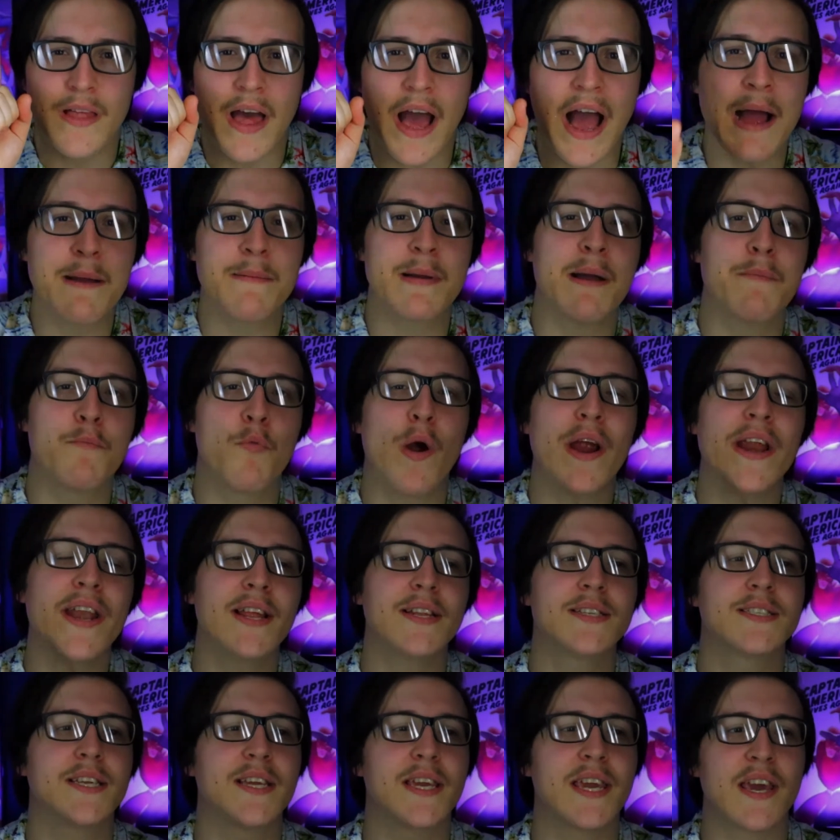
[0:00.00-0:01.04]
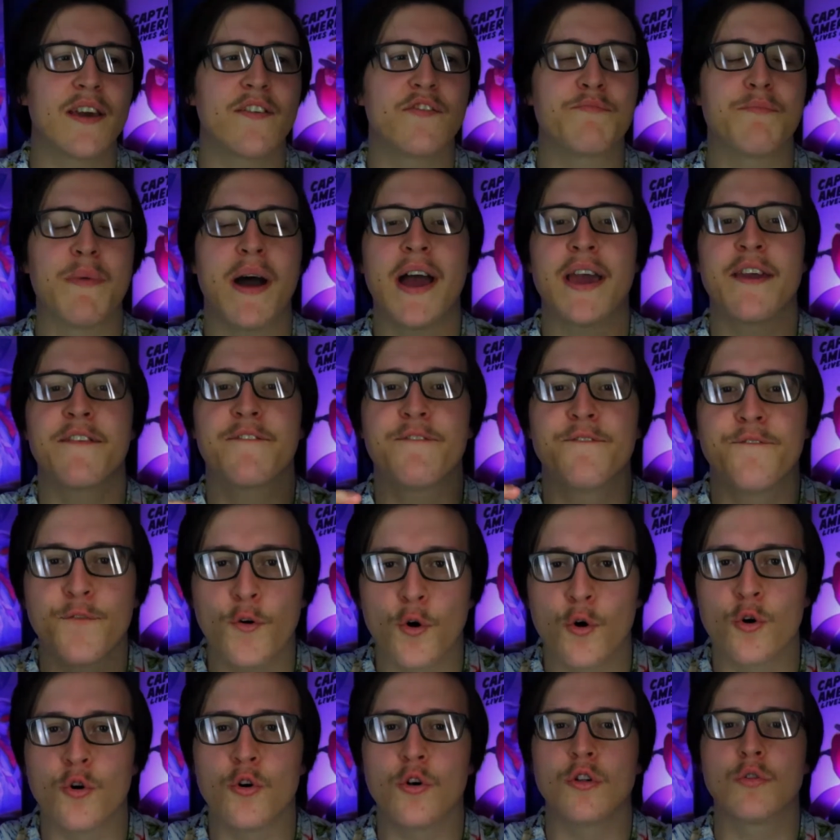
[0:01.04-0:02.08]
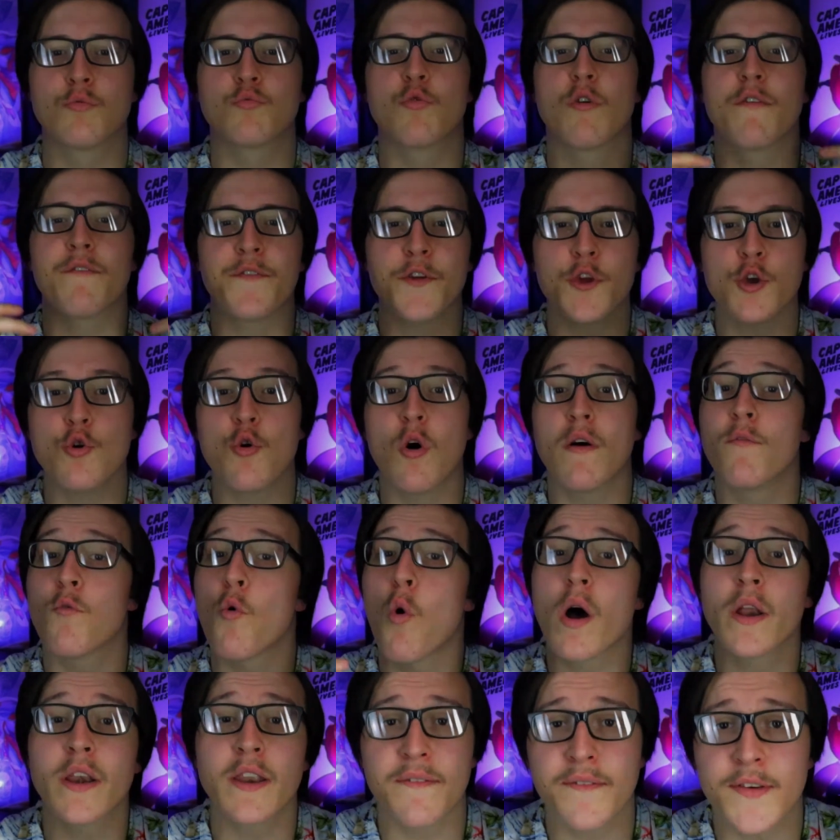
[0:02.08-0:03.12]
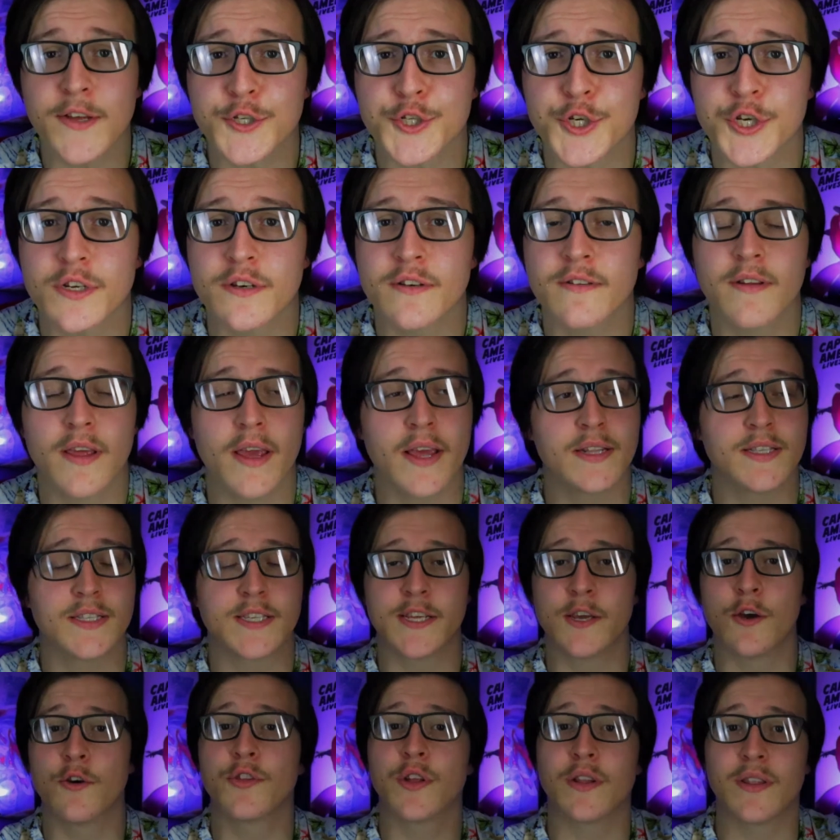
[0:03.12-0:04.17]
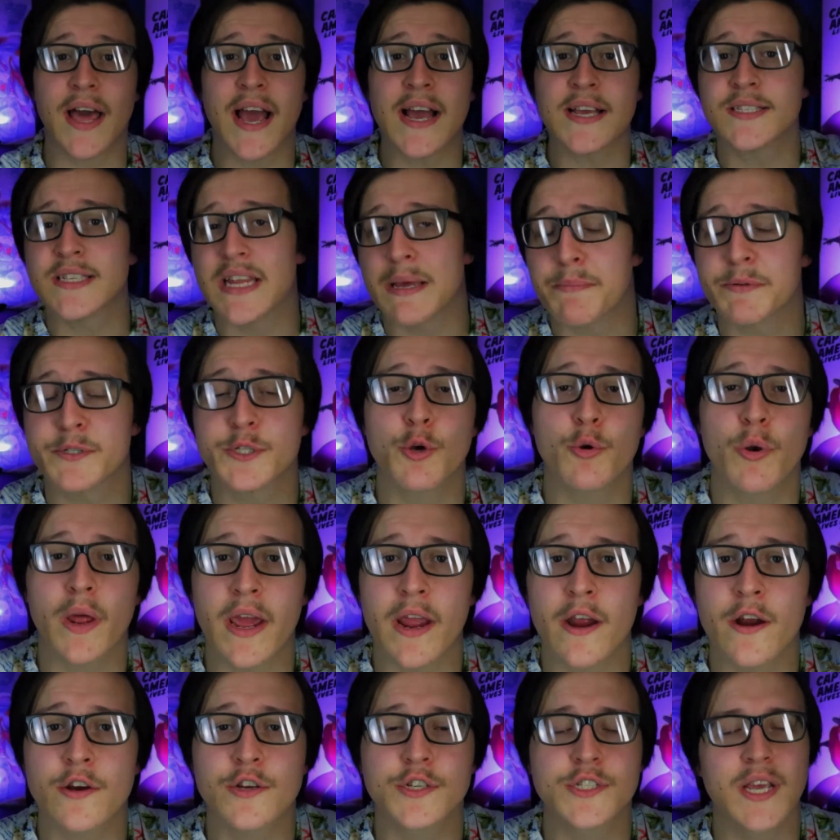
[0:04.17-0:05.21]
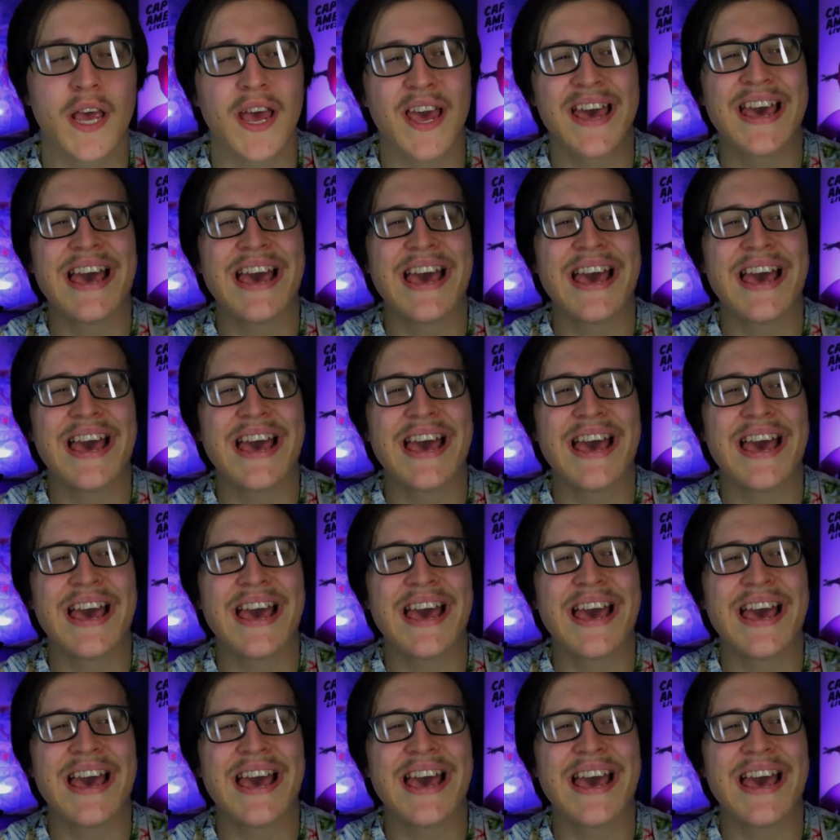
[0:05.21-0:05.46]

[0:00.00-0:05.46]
I'm waiting to give my full review of WandaVision until the last episode airs.